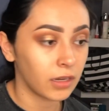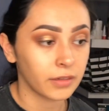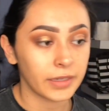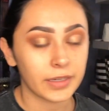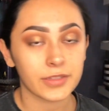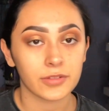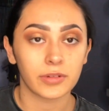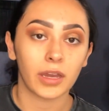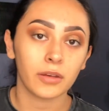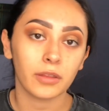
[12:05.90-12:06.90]
Alrighty, so
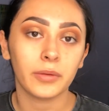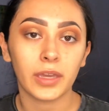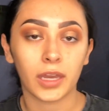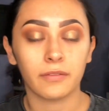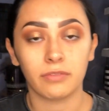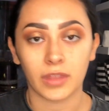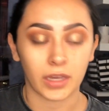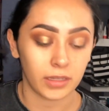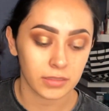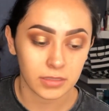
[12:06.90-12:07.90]
now that we have
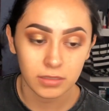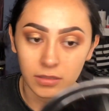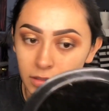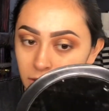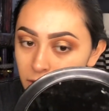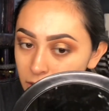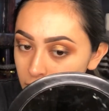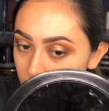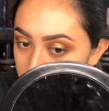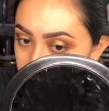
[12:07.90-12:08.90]
that,
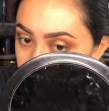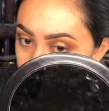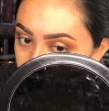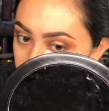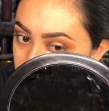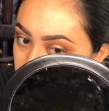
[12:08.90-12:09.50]
I'm just going to